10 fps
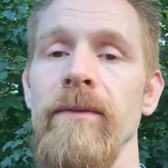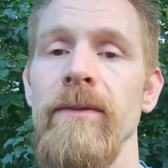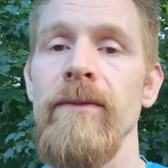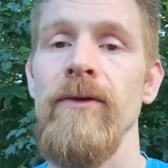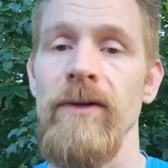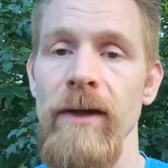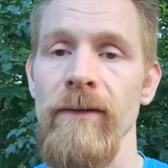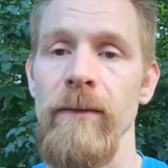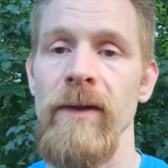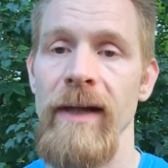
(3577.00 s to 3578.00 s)

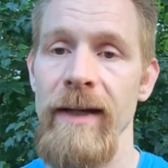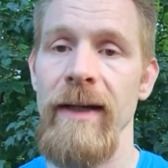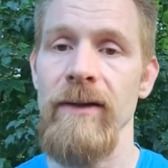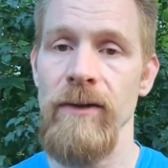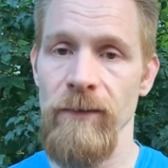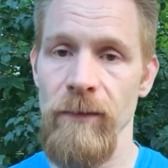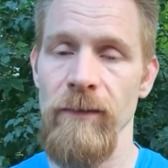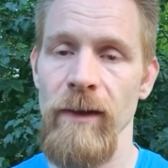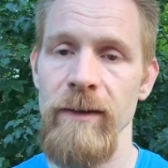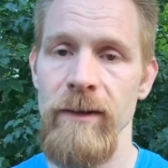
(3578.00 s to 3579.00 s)
Drosophila melanogaster fruit
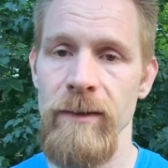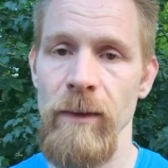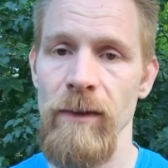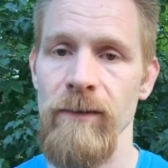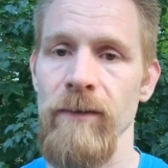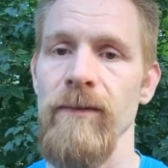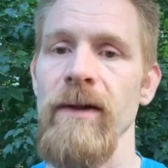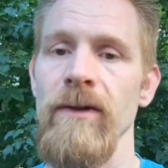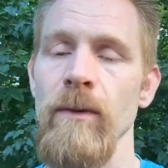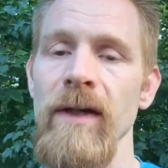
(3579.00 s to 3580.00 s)
flies, the smaller fruit
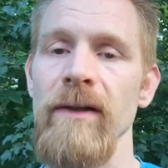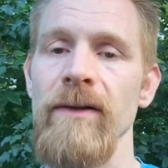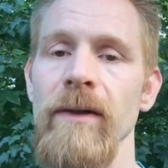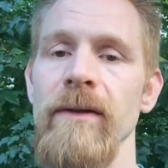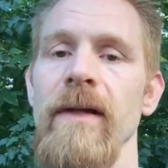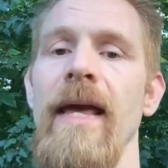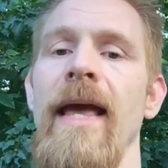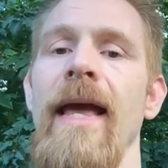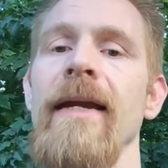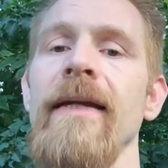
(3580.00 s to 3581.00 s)
flies, the wingless ones,
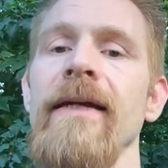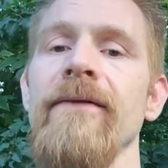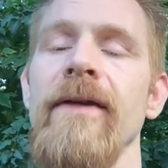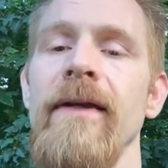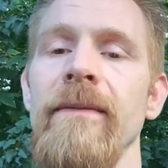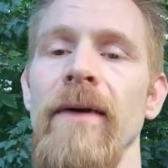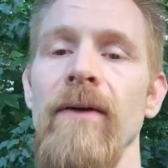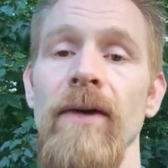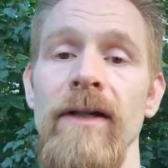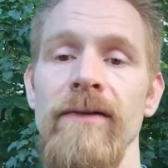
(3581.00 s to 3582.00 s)
and I give them
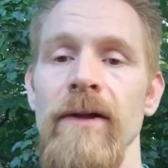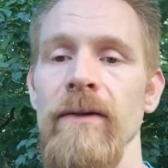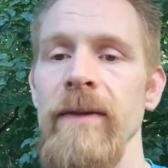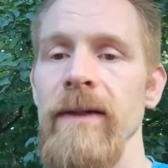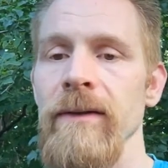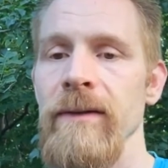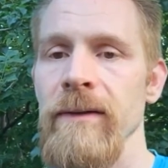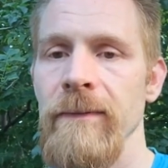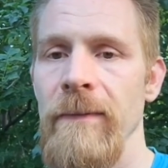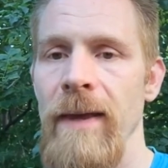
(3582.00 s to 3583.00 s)
rice flower beetles
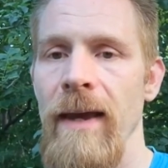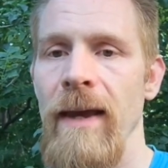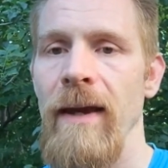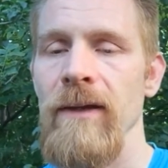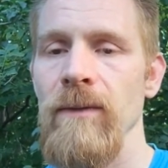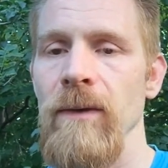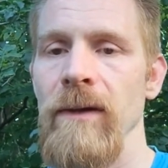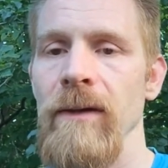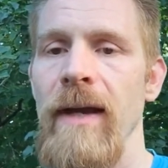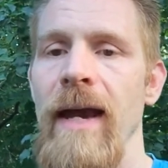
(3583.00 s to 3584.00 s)
as
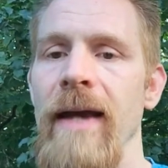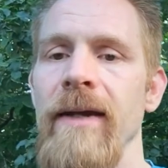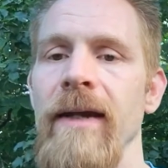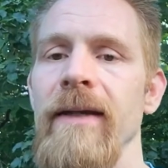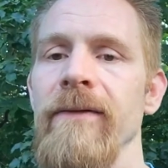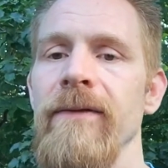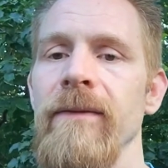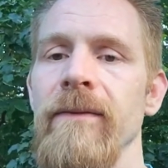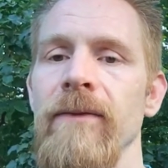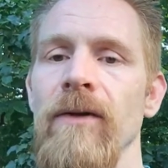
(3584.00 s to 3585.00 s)
well. And then I give
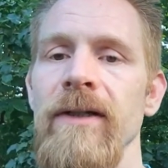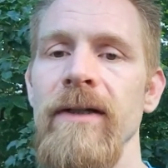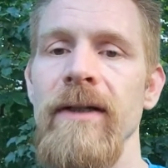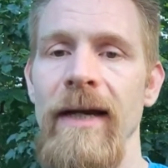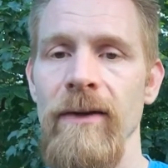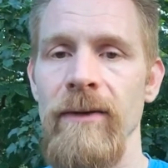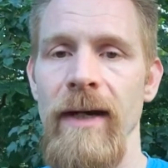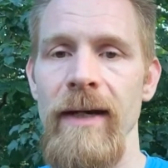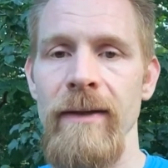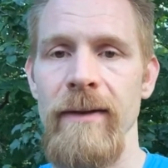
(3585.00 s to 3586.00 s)
them crested gecko
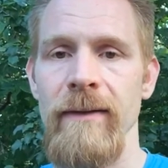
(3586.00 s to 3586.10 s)
diet